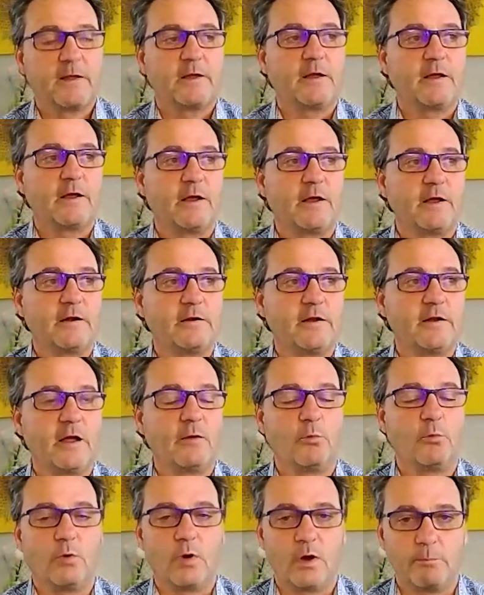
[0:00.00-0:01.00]
And
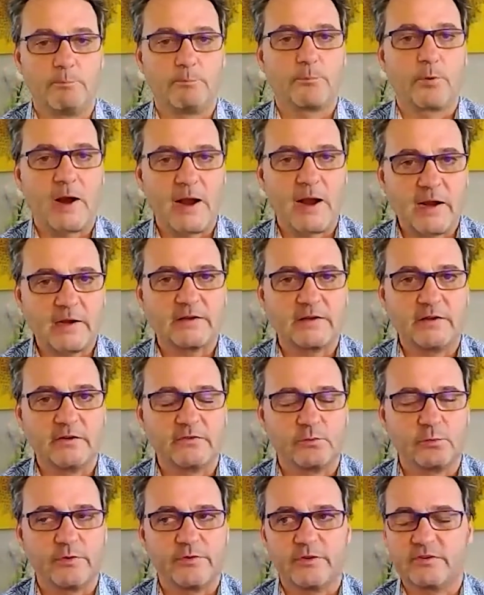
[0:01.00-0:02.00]
a practice
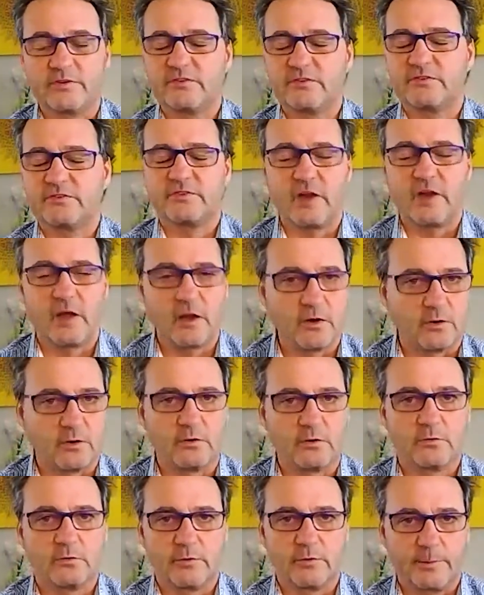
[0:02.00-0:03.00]
with a
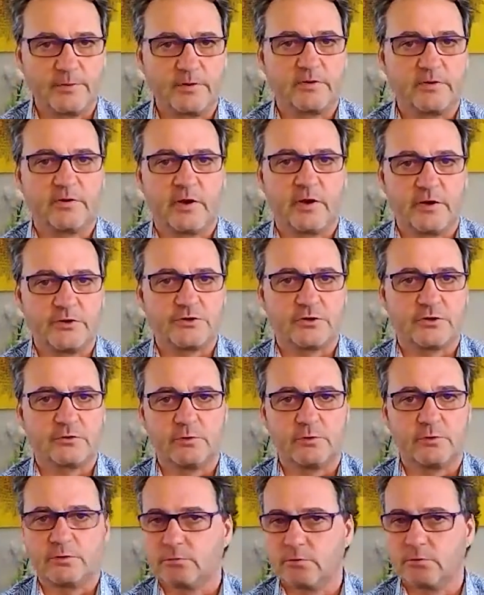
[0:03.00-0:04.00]
stellar reputation,
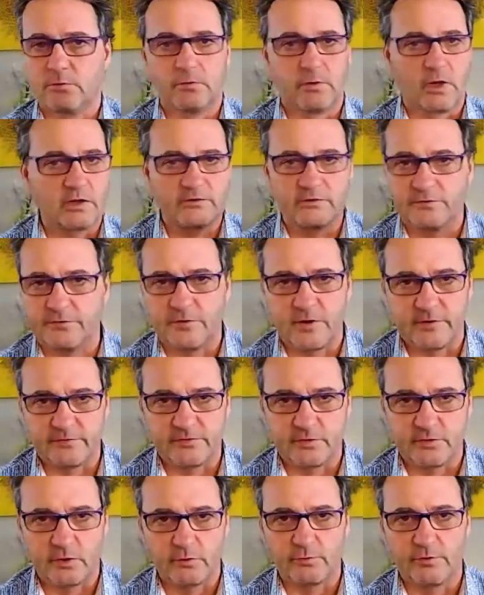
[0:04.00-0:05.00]
with lots of
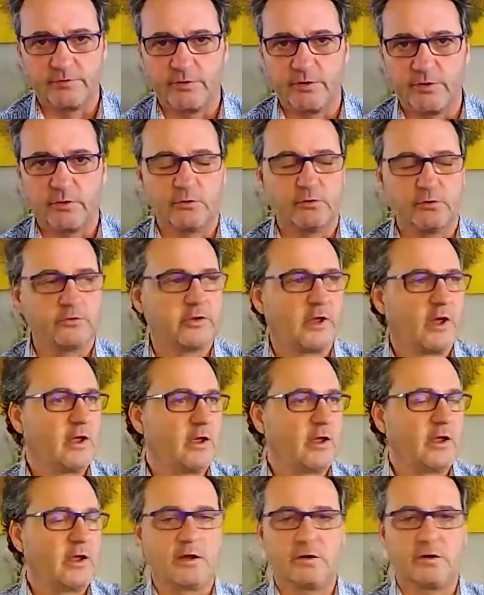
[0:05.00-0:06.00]
five-star reviews
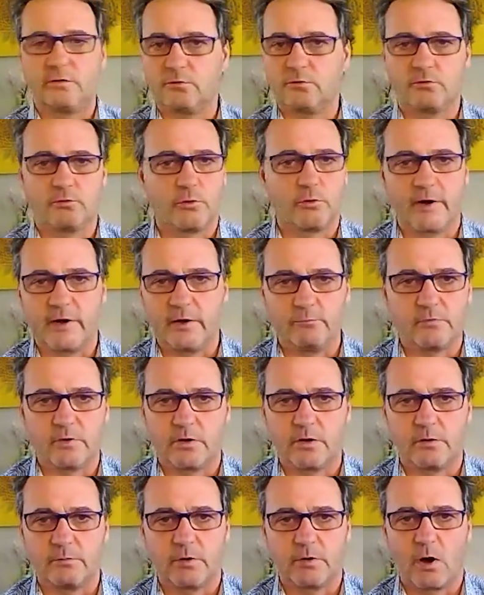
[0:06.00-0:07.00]
and great
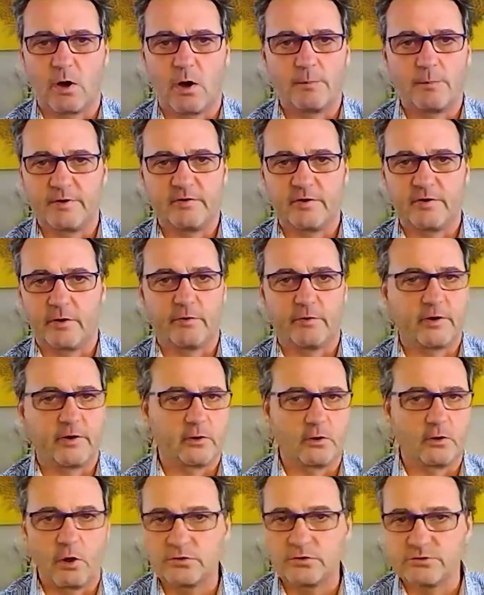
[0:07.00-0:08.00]
commentary on
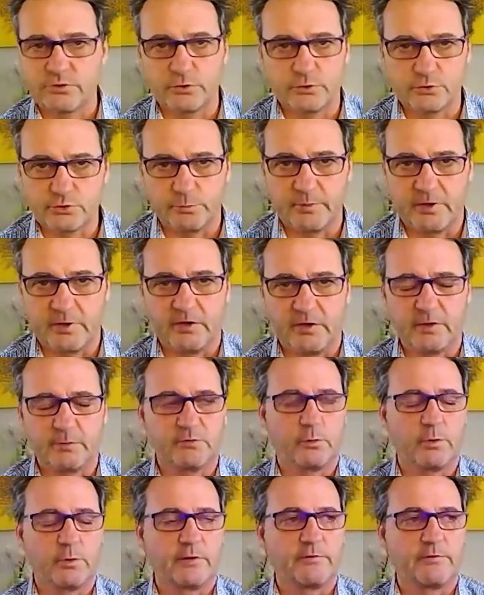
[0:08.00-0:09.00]
all social mediums,
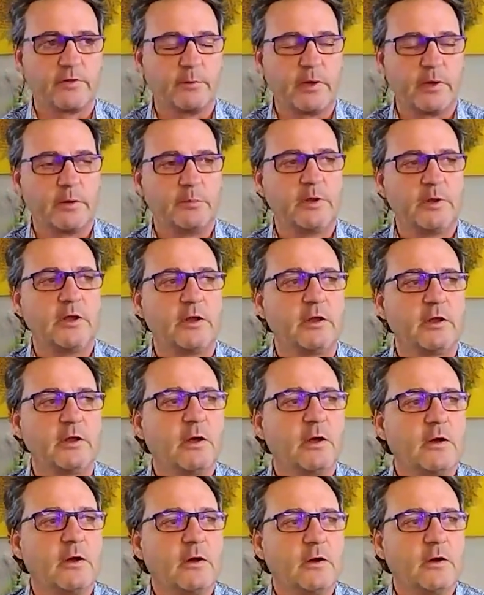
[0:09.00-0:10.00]
whatever they may be,
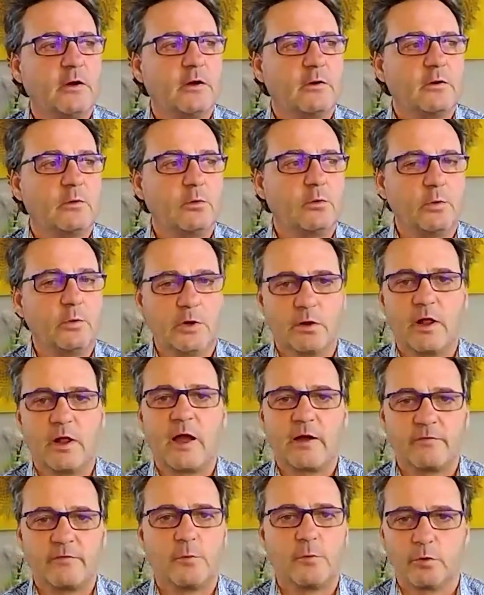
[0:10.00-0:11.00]
will
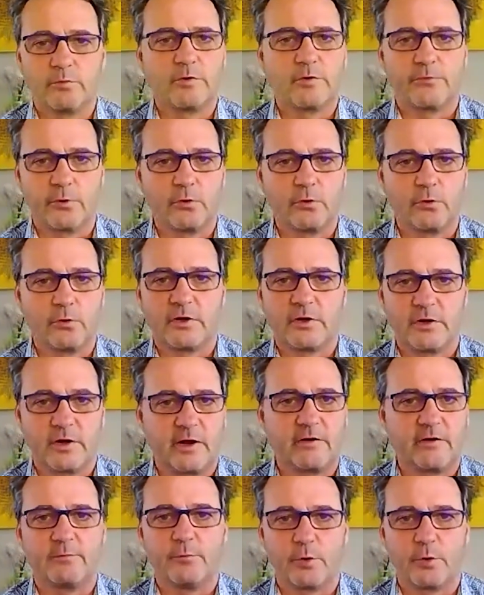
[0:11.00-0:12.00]
have more referral and
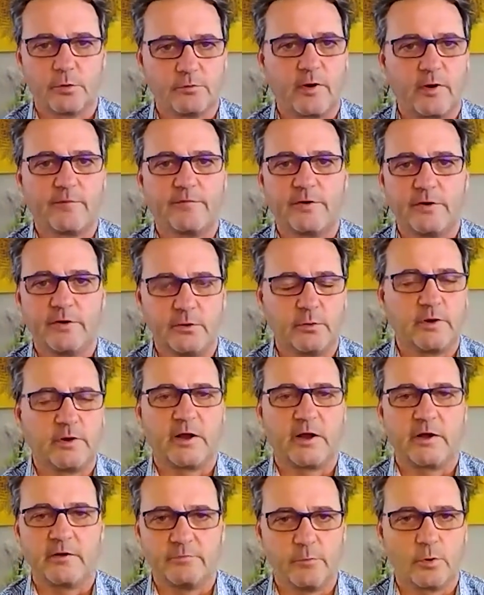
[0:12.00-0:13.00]
have more revenue and
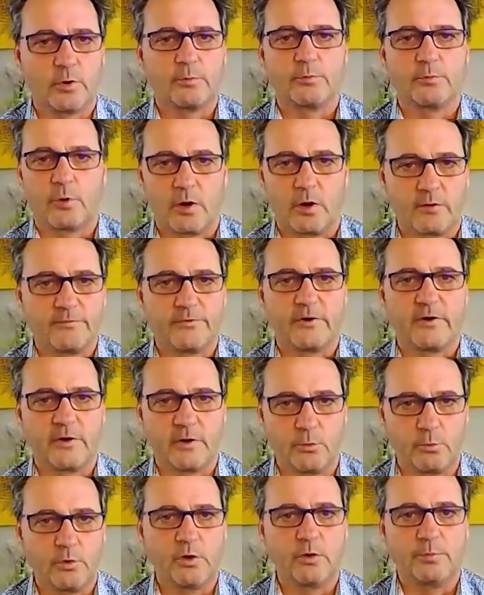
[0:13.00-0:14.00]
have more profit, and it
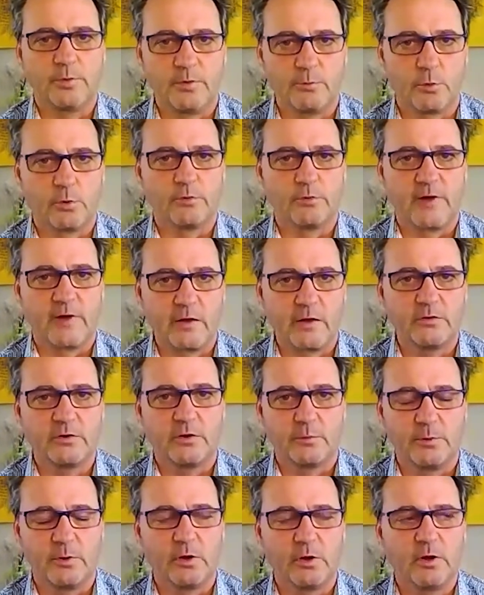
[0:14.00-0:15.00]
will be more
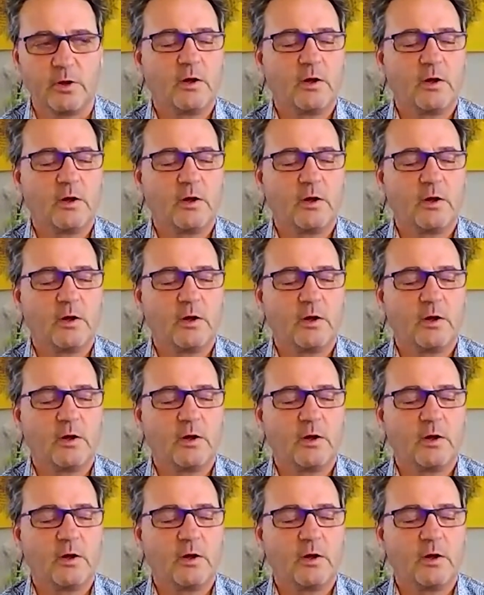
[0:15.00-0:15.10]
valuable.